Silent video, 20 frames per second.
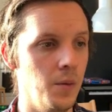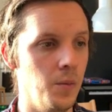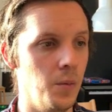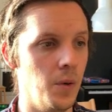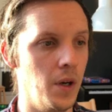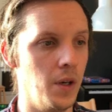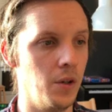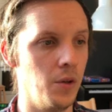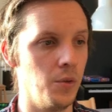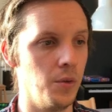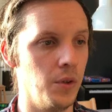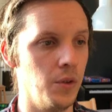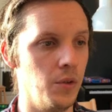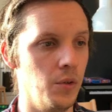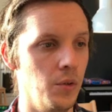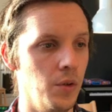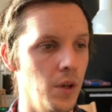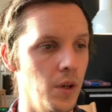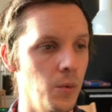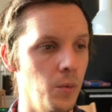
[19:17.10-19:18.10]
we are going
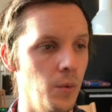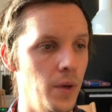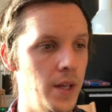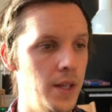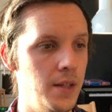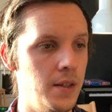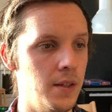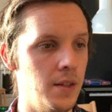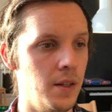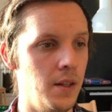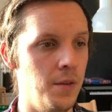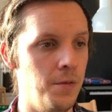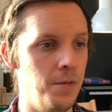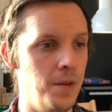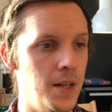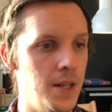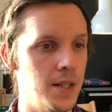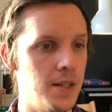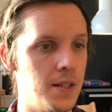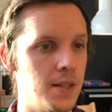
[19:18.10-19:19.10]
to await
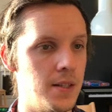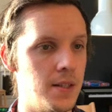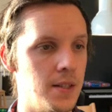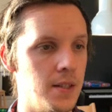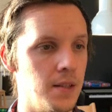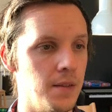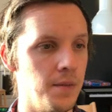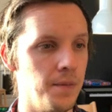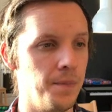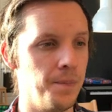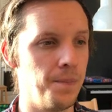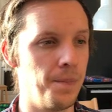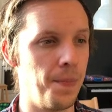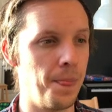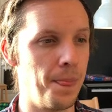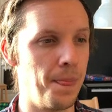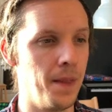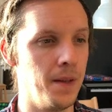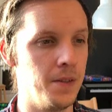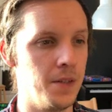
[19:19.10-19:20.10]
effects,
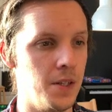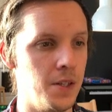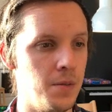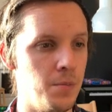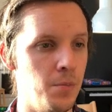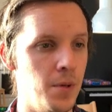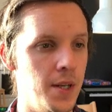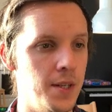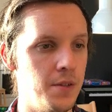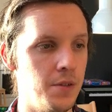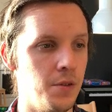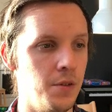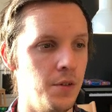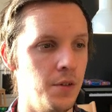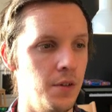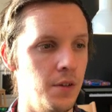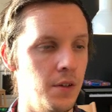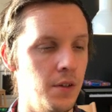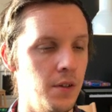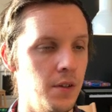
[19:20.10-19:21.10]
JSON
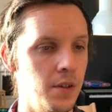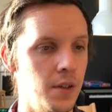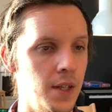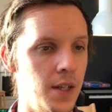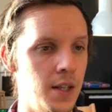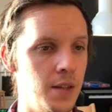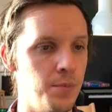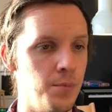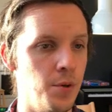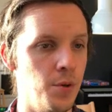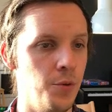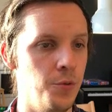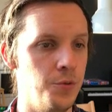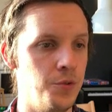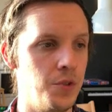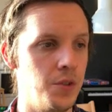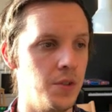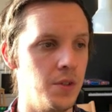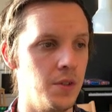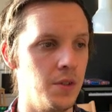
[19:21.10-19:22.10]
placeholder, get
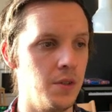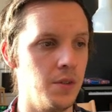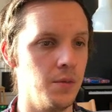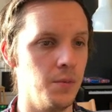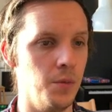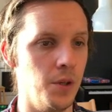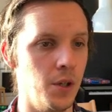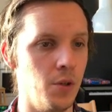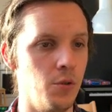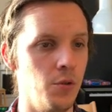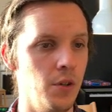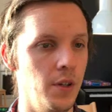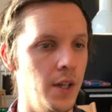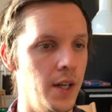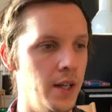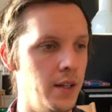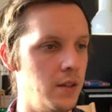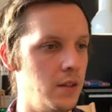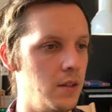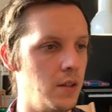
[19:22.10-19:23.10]
posts. We call
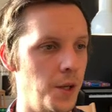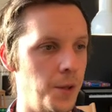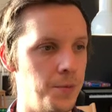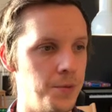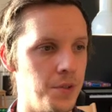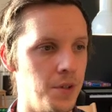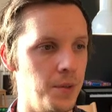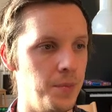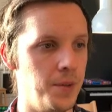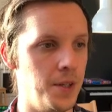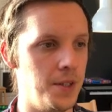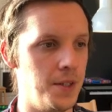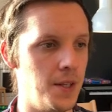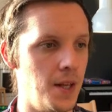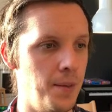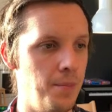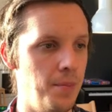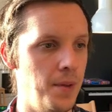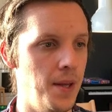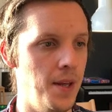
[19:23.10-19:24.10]
that TypeScript is
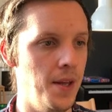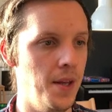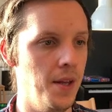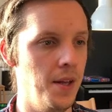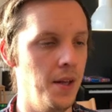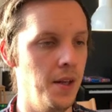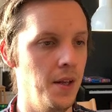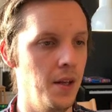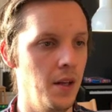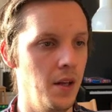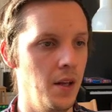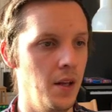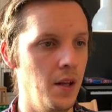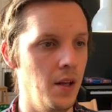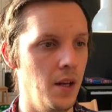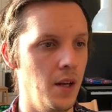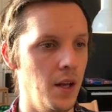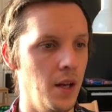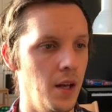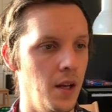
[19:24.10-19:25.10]
happy,
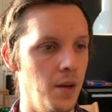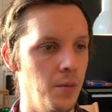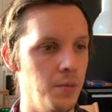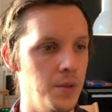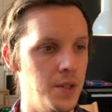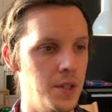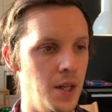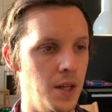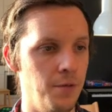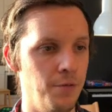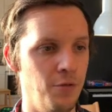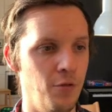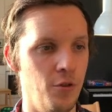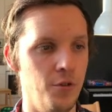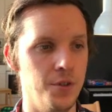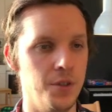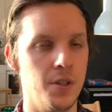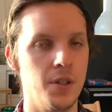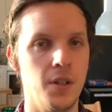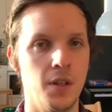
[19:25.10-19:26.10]
and we say
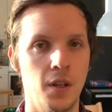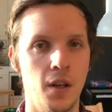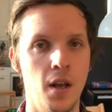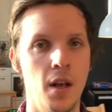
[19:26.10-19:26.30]
false.